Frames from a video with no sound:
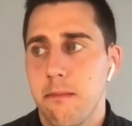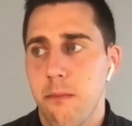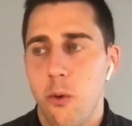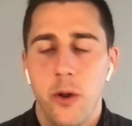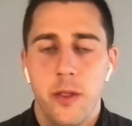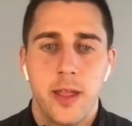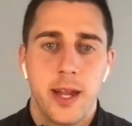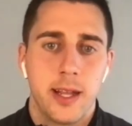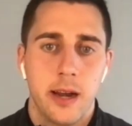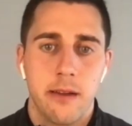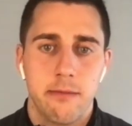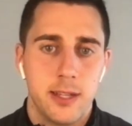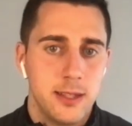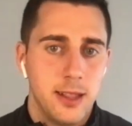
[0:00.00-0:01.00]
more than kind
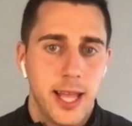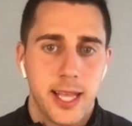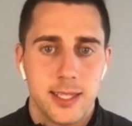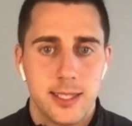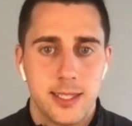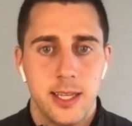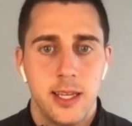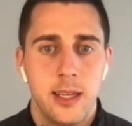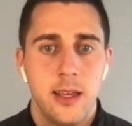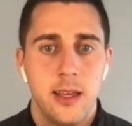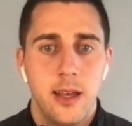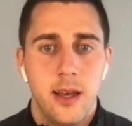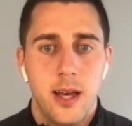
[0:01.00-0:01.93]
of these legacy